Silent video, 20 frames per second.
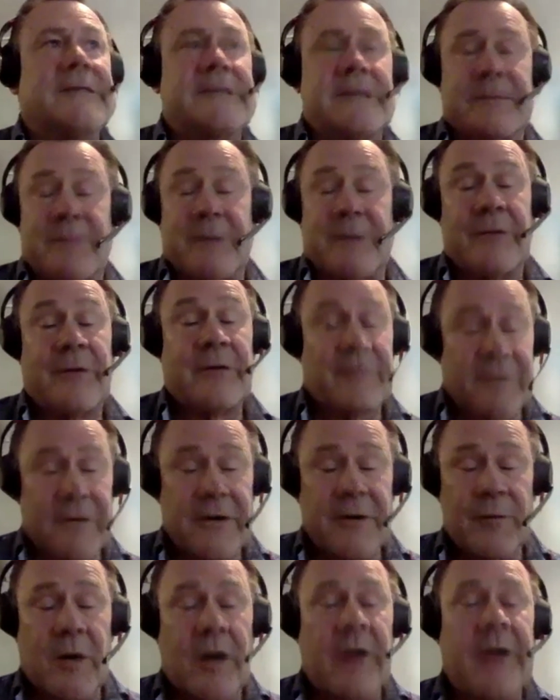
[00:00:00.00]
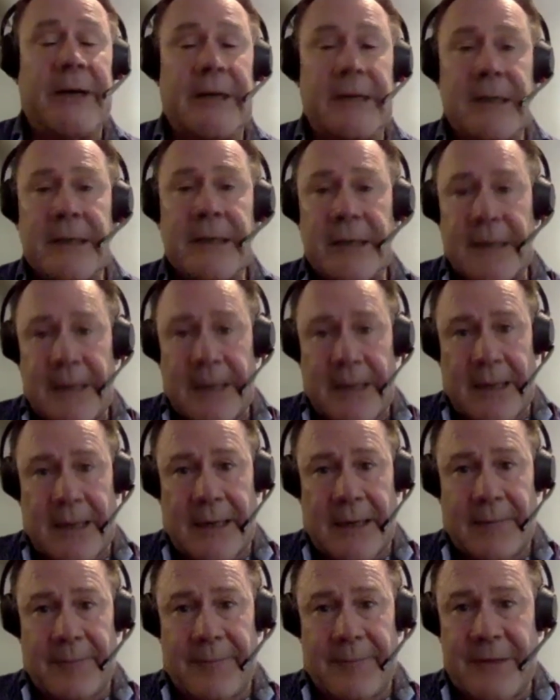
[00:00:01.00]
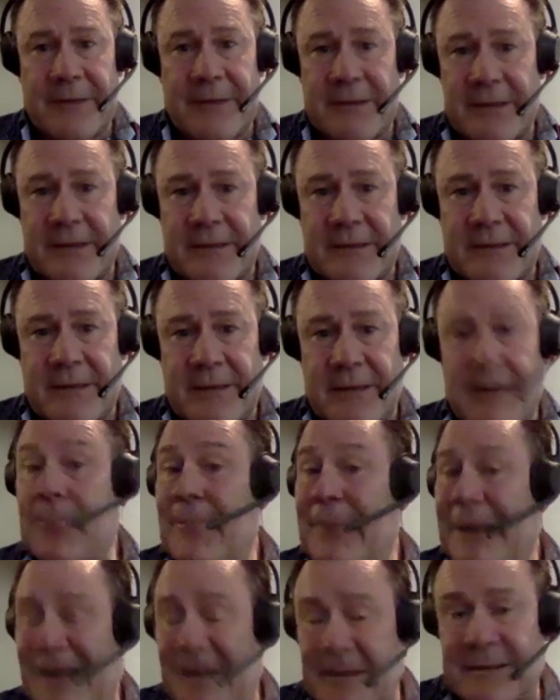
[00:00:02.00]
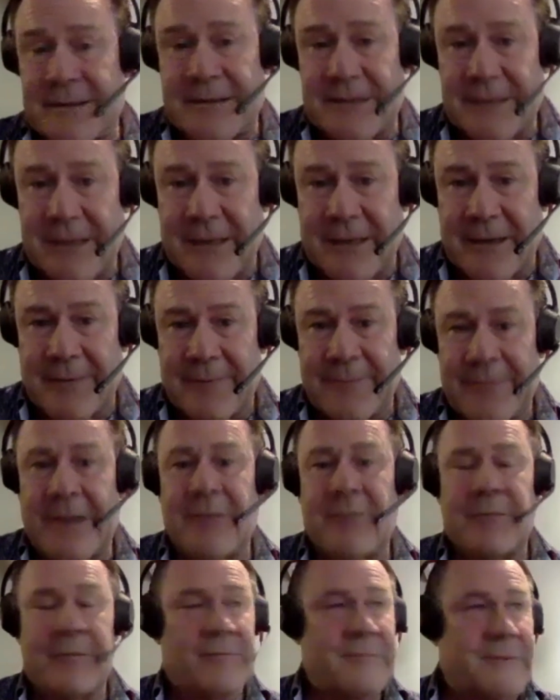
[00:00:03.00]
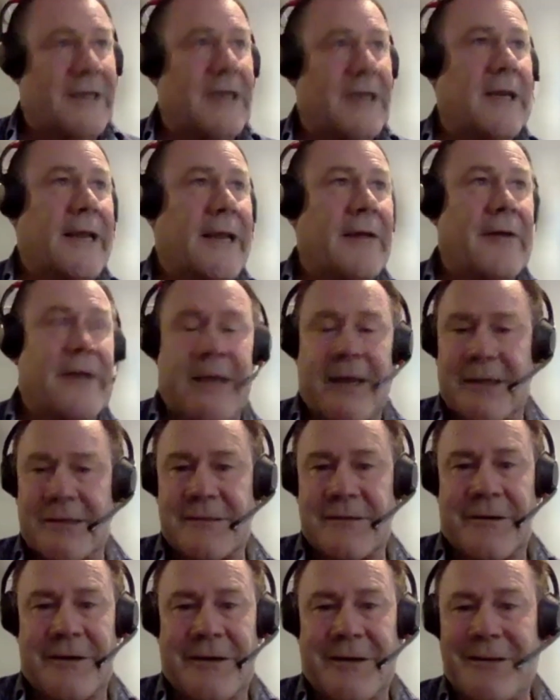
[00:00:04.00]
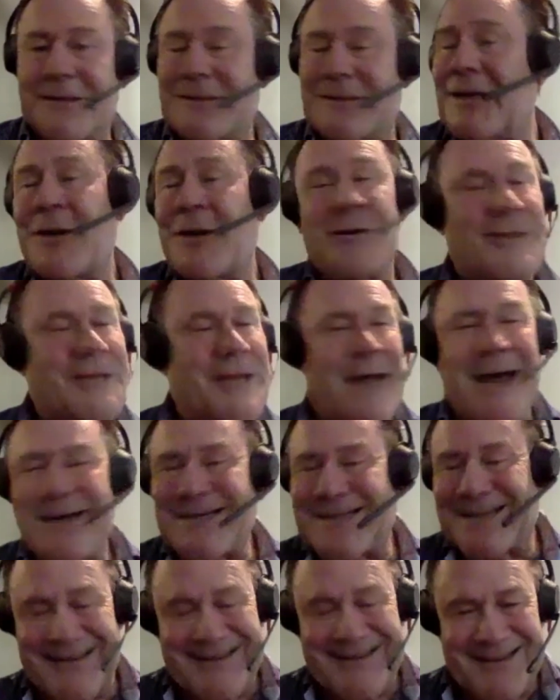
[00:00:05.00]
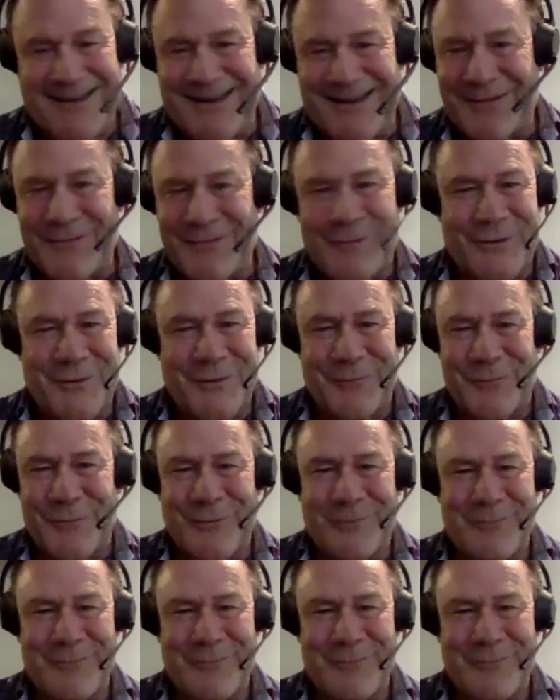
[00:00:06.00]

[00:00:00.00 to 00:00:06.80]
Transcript: at the moment who are very worried about declaring anxiety, and there's no data anywhere in the world,